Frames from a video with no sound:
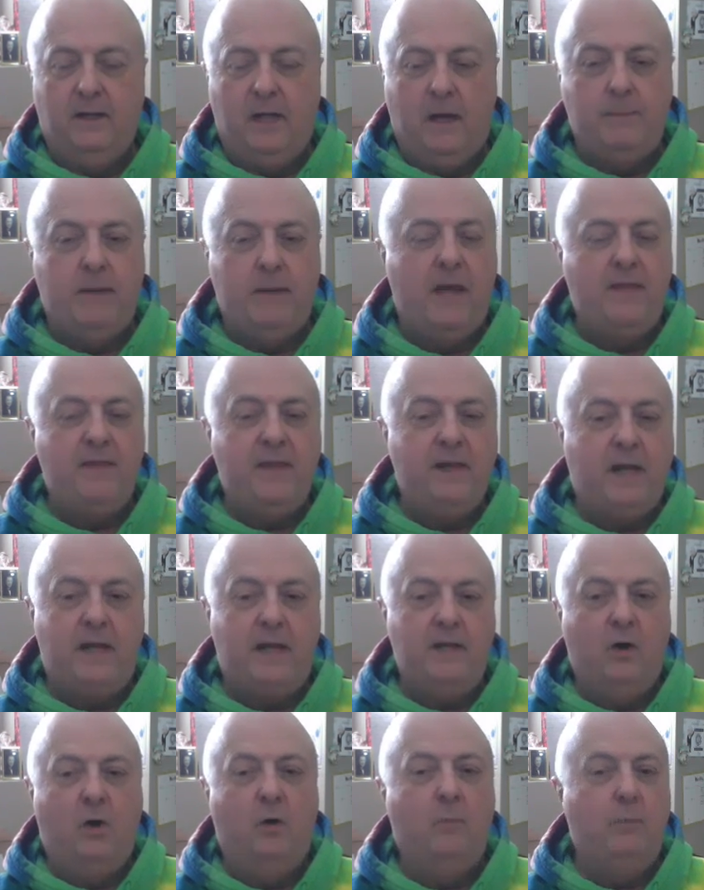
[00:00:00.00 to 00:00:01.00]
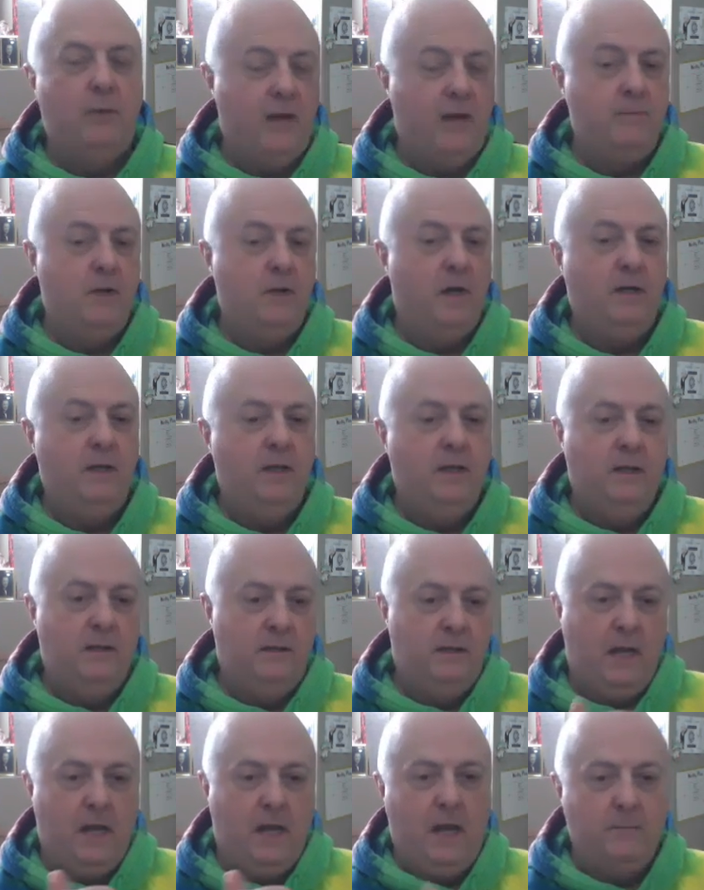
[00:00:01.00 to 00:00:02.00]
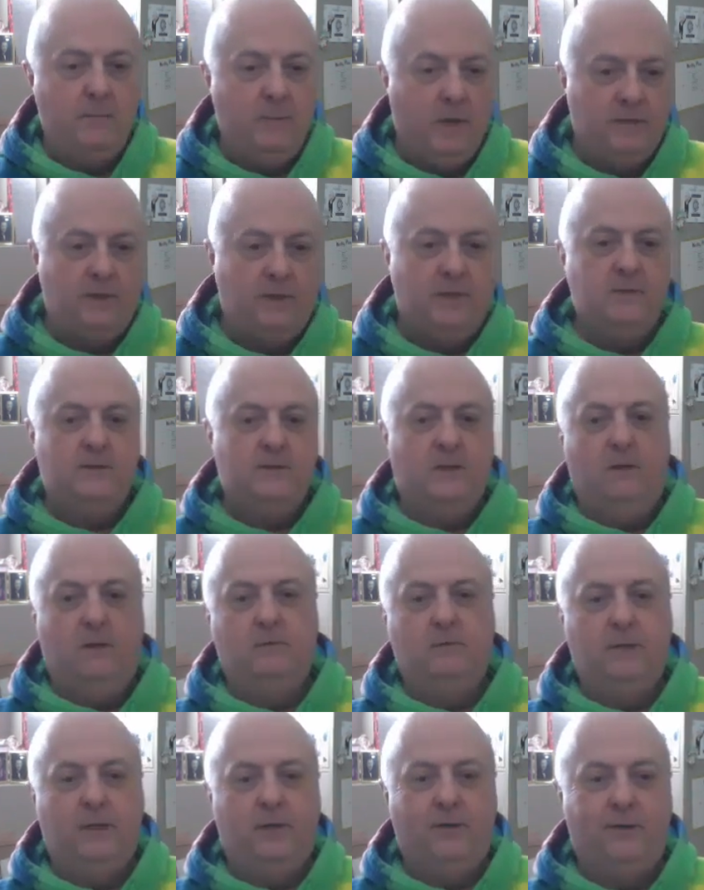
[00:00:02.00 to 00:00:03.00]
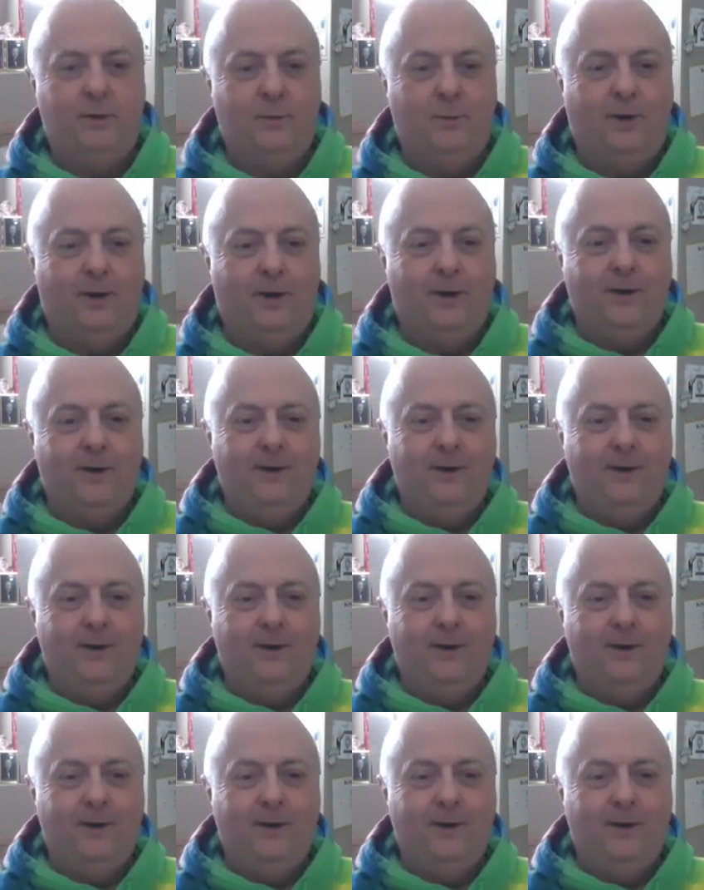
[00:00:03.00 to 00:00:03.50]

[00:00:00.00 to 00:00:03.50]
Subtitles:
I mean, I think I know, but I'm not the consultant here. You are.